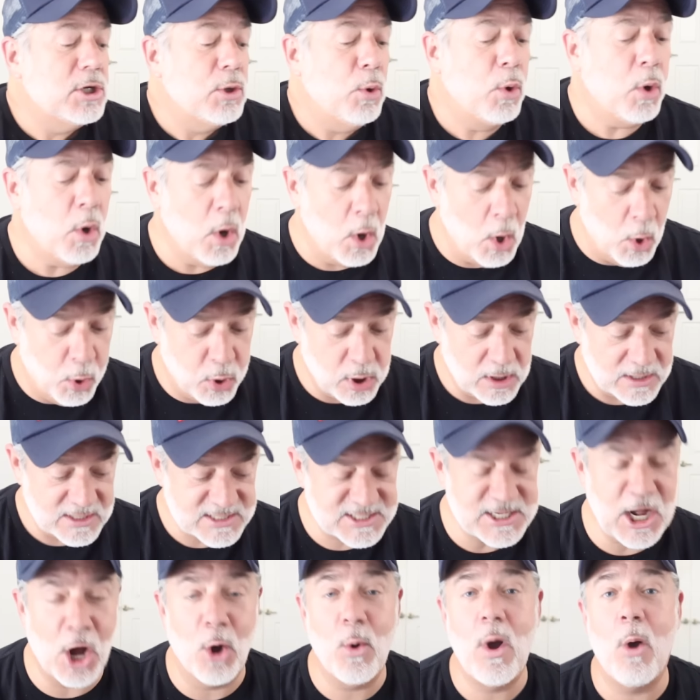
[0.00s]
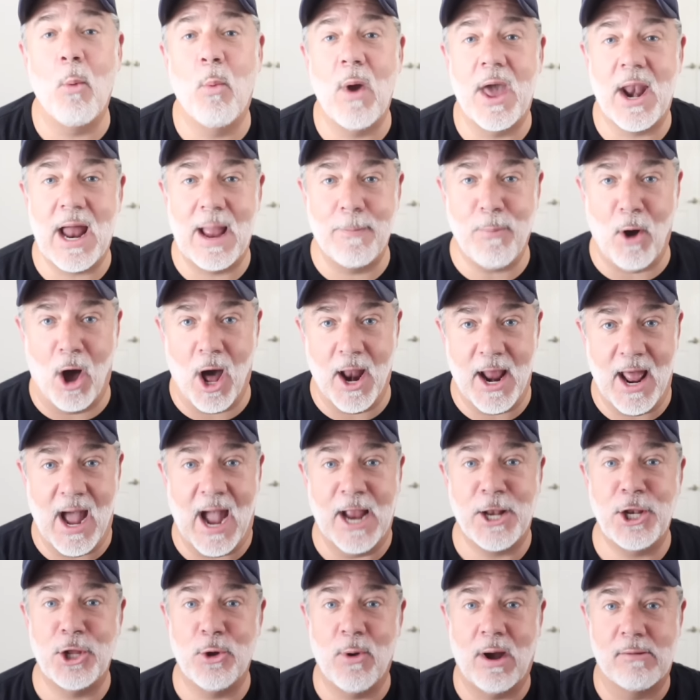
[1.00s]
Whew. So when I bought it,
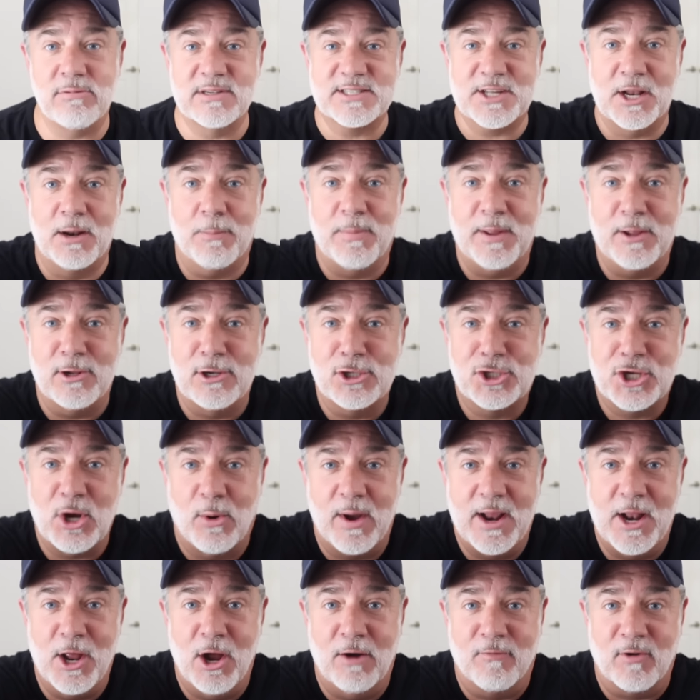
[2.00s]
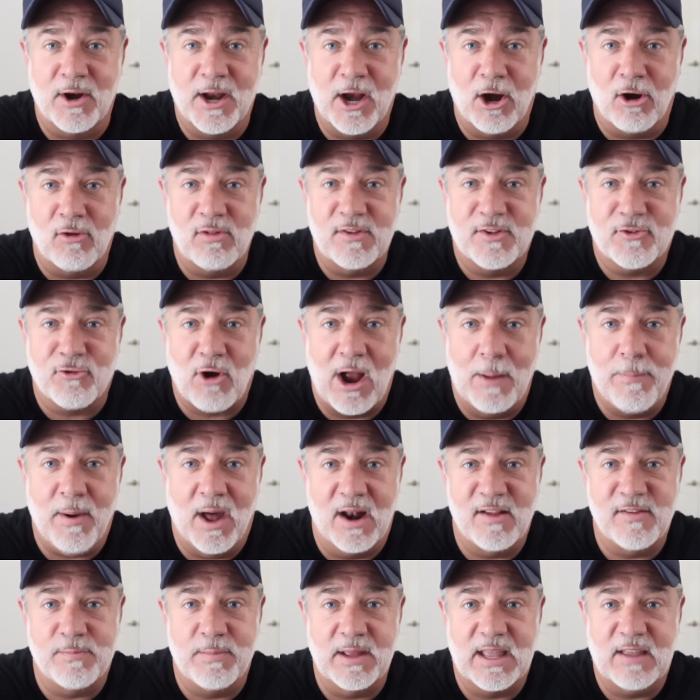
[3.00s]
I knew I was going to be showing it over here. This
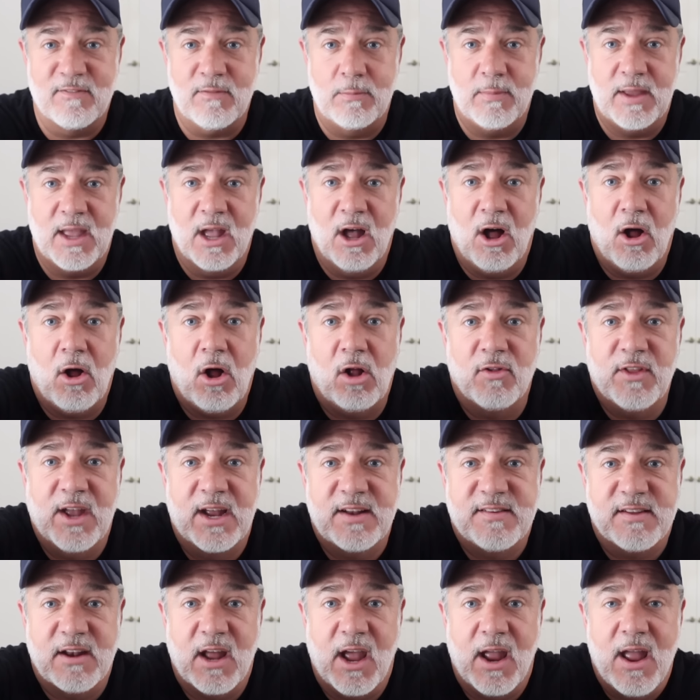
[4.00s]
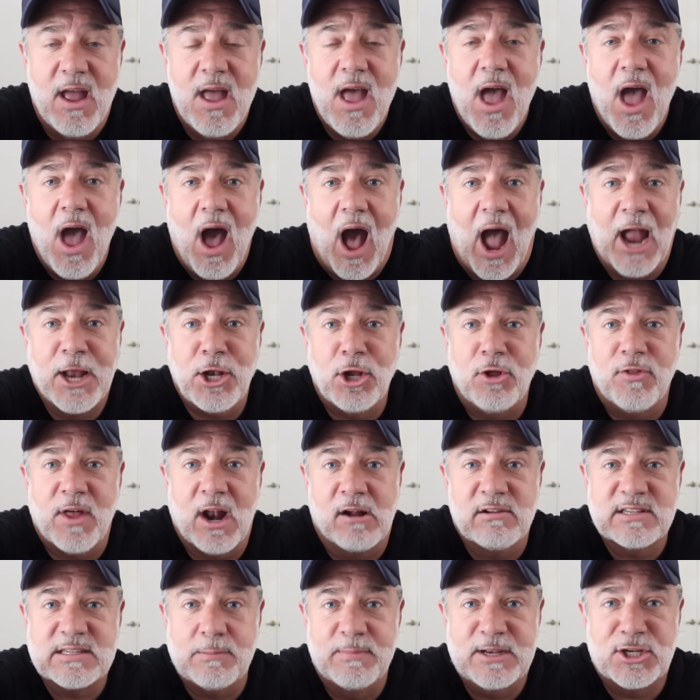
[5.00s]
tripod has been giving me hell all day today. I knew that
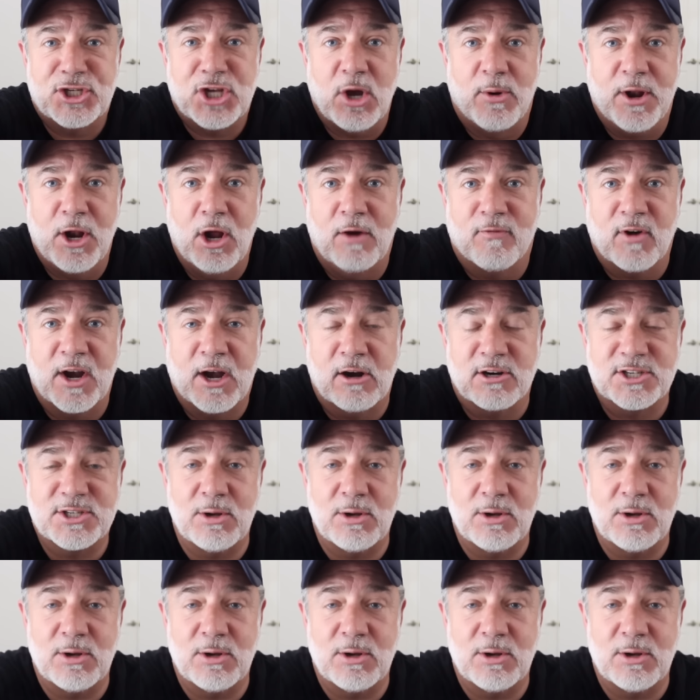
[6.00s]
I was going to be showing it over here.